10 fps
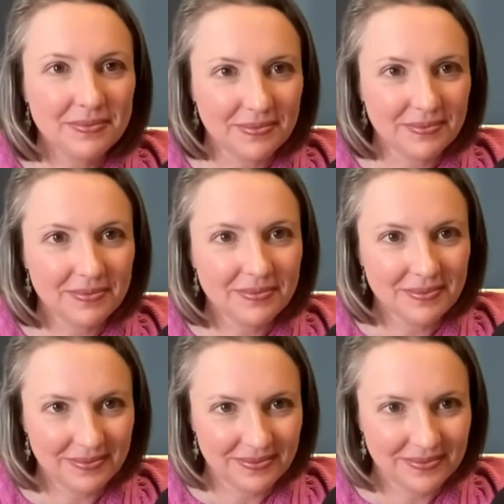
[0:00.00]

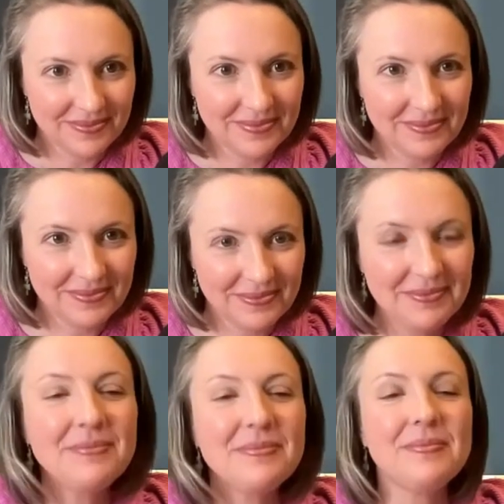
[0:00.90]

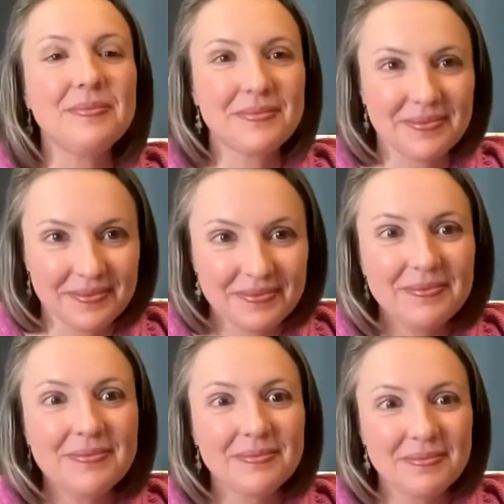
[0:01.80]

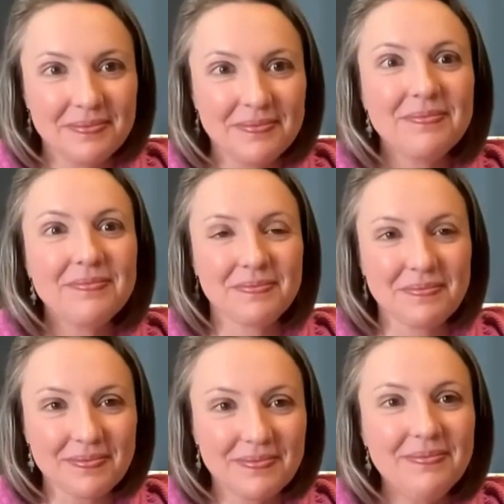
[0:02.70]

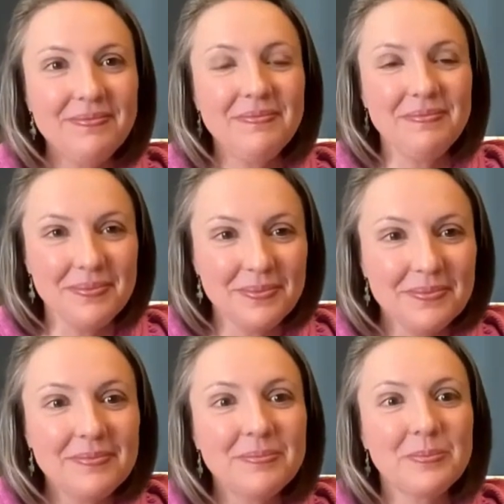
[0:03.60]

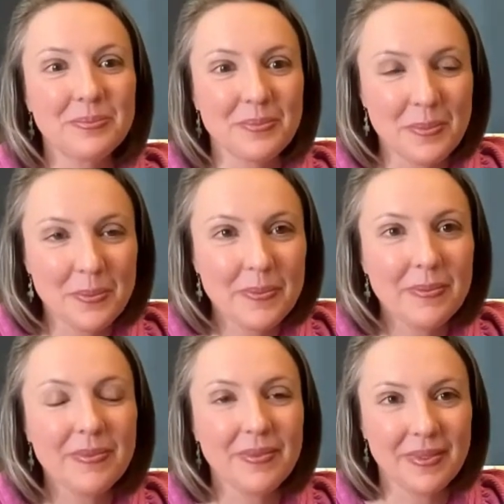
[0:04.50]

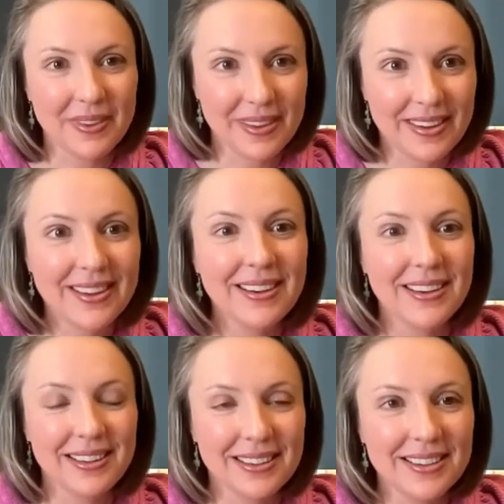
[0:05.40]

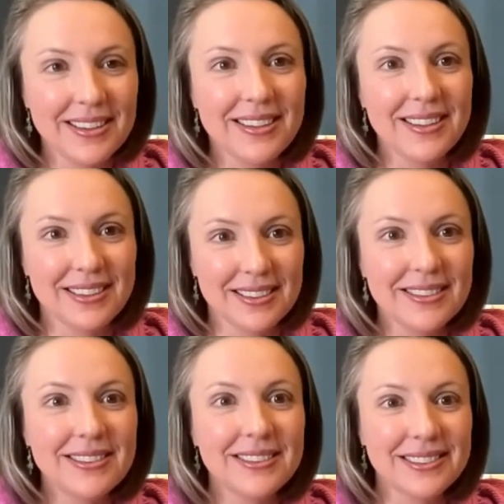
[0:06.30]

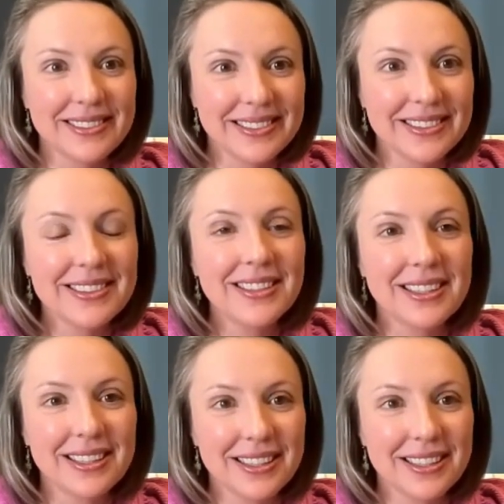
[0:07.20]
(not speaking)